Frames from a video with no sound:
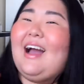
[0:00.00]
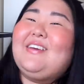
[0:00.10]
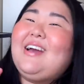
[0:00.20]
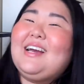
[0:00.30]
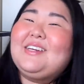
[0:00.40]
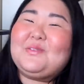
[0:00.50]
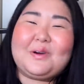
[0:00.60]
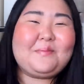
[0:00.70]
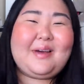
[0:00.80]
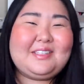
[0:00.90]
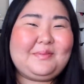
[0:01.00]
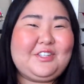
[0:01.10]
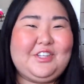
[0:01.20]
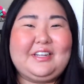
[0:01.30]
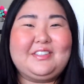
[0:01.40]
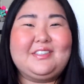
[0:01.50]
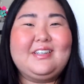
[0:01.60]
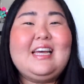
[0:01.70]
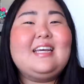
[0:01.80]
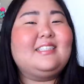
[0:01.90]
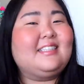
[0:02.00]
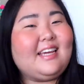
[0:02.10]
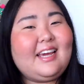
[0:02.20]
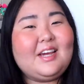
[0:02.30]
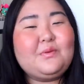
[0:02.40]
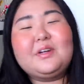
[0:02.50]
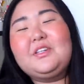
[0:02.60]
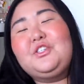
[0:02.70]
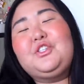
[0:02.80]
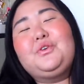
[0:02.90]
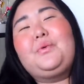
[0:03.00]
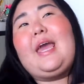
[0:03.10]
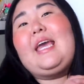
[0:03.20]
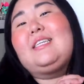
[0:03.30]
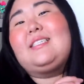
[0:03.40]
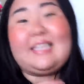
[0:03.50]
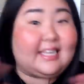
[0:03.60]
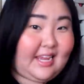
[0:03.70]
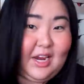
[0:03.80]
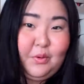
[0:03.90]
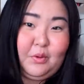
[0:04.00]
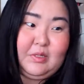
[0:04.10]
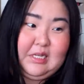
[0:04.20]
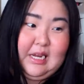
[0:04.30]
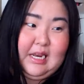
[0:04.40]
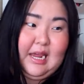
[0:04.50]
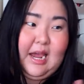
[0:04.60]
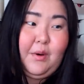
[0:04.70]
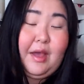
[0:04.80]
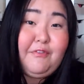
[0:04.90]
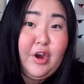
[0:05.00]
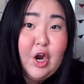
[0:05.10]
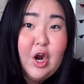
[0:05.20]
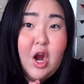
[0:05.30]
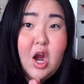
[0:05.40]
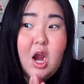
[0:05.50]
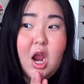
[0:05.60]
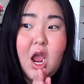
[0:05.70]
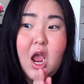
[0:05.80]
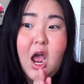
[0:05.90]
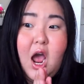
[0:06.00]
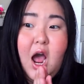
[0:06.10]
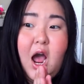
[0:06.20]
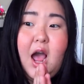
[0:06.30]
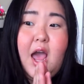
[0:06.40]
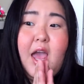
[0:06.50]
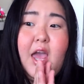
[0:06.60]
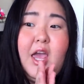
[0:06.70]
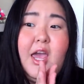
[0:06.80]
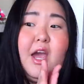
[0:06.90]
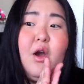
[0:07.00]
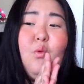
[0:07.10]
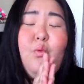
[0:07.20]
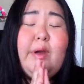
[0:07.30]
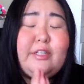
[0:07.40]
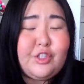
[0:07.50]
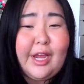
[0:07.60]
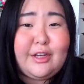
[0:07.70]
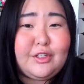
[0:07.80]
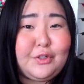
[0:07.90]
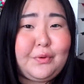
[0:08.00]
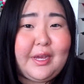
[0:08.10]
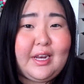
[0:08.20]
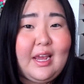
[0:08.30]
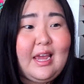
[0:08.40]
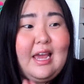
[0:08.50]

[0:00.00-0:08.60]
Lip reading: Hi you guys, welcome back to my channel. Today we're gonna do a skincare routine. However, I wish I could do it